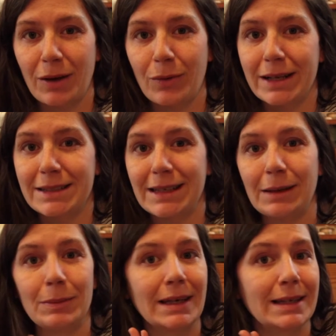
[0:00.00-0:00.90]
I want to
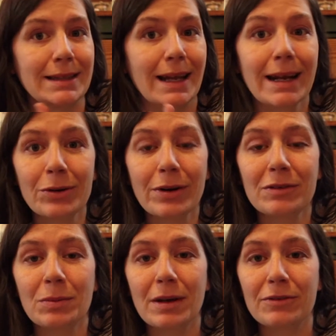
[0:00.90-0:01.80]
see, because then I don't have
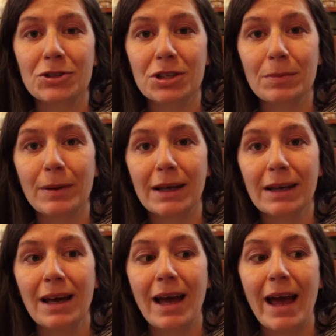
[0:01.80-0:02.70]
to pay for shipping
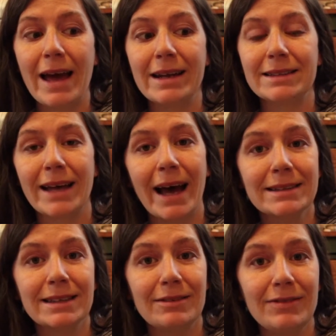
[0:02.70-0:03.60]
and it's
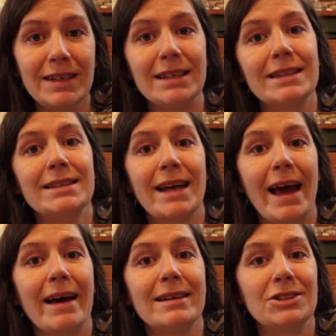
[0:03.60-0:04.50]
as convenient
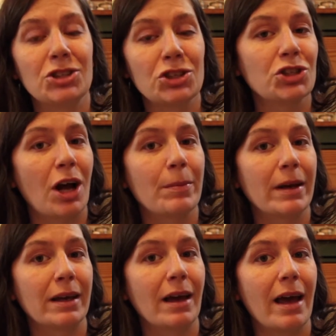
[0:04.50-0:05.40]
as just
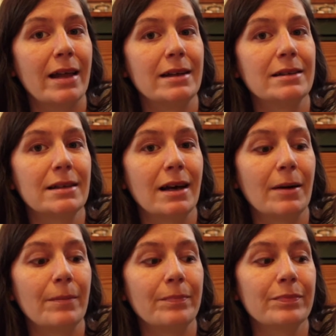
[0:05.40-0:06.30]
shopping
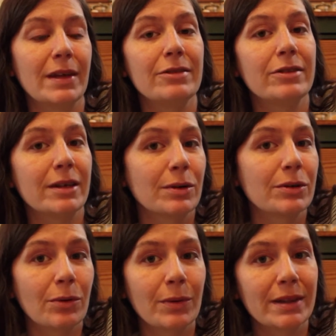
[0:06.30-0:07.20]
and in theory
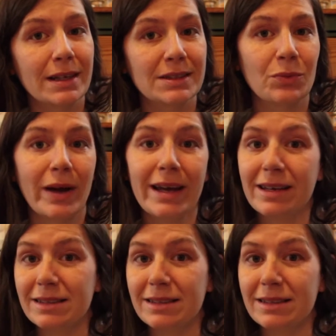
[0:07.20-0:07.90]
throwing things away.